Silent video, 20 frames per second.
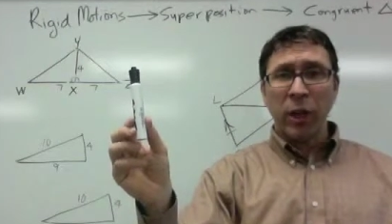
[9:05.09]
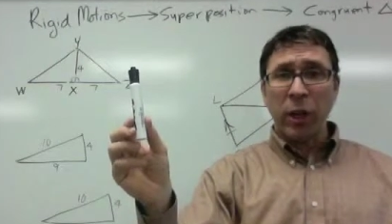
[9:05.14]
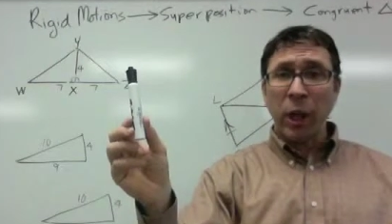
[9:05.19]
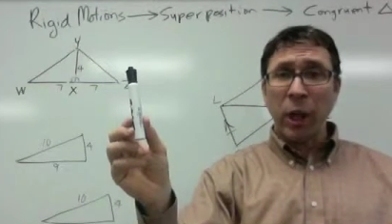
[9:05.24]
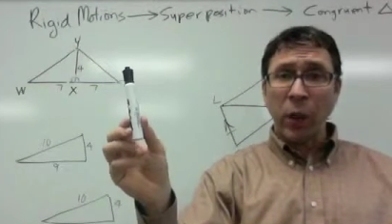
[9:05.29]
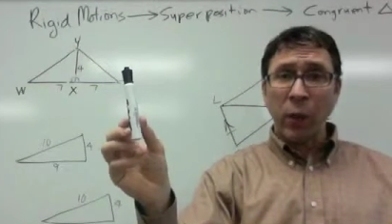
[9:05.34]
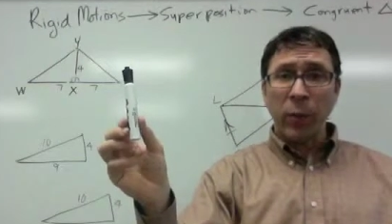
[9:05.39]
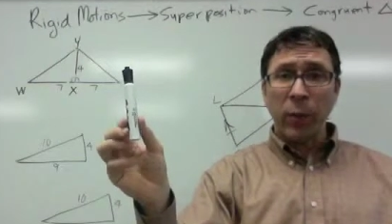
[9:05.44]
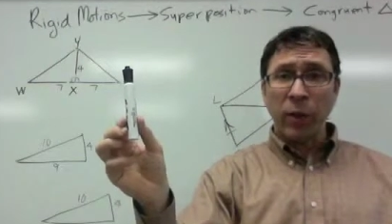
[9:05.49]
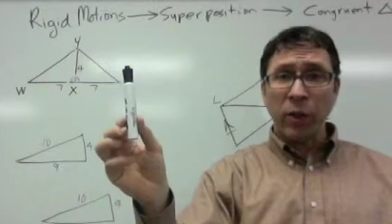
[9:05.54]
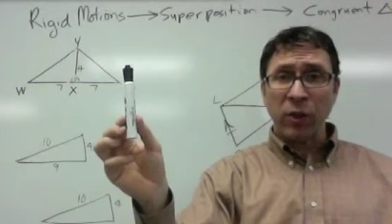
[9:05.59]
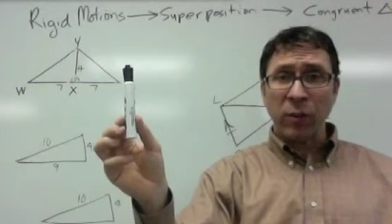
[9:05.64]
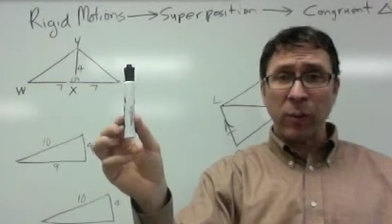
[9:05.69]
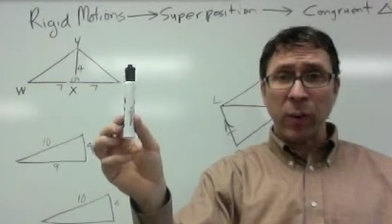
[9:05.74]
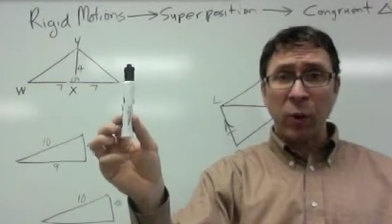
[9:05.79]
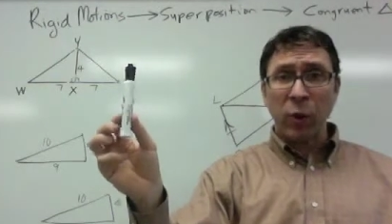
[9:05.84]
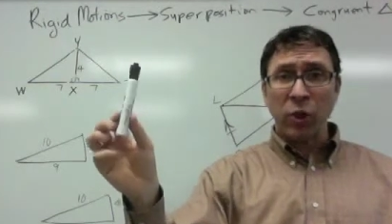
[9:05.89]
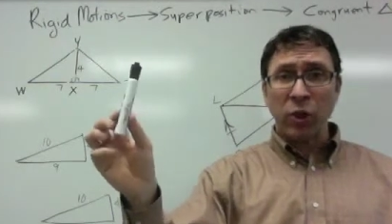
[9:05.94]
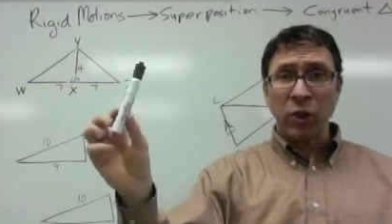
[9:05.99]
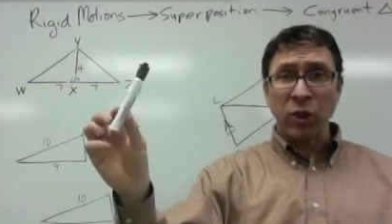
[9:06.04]
Another rigid
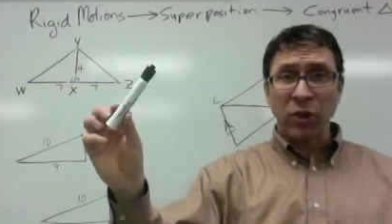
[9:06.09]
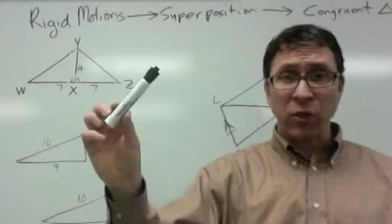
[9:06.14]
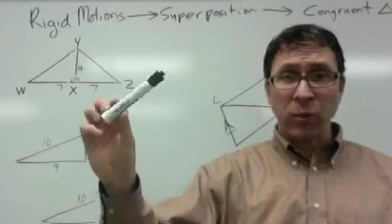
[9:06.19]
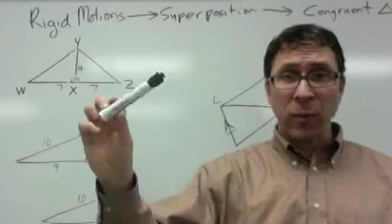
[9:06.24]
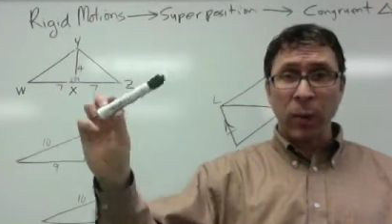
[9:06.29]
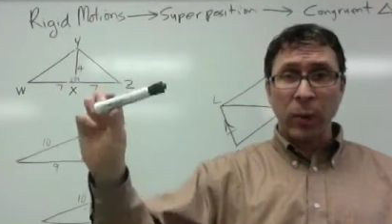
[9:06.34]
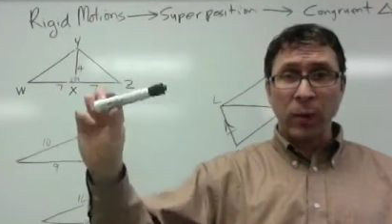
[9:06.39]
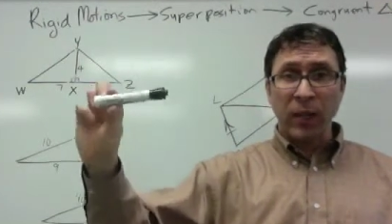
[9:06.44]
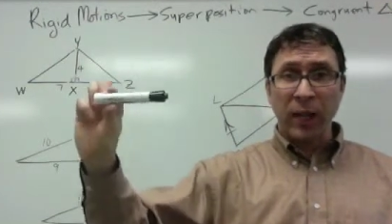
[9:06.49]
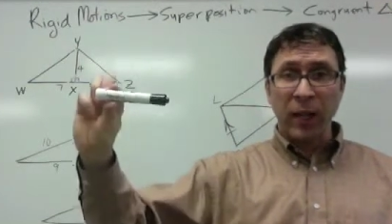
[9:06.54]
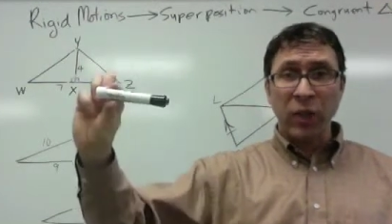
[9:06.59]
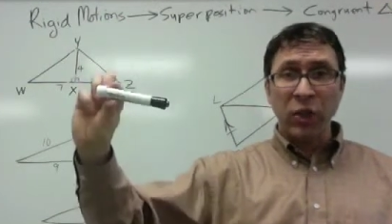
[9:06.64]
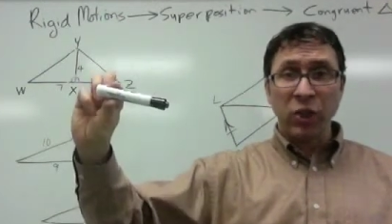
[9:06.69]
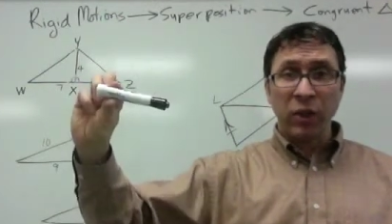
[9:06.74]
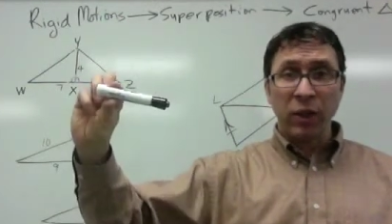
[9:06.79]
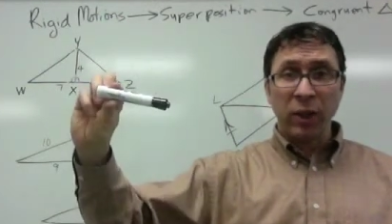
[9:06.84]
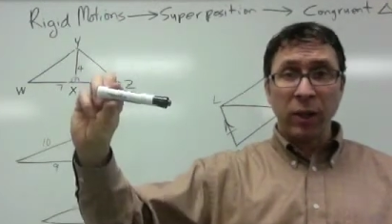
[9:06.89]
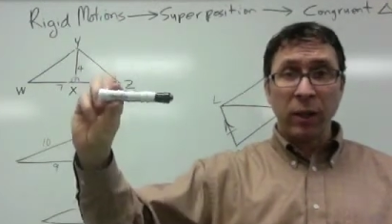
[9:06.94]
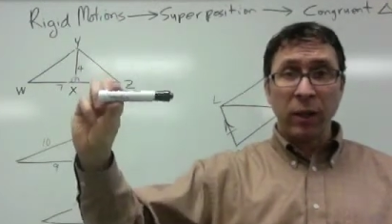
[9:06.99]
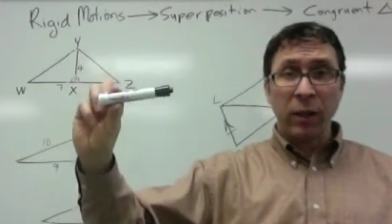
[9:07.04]
motion is a
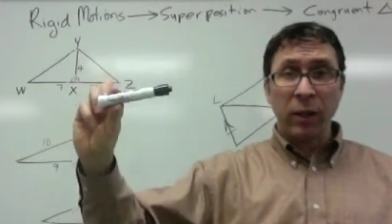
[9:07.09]
rotation.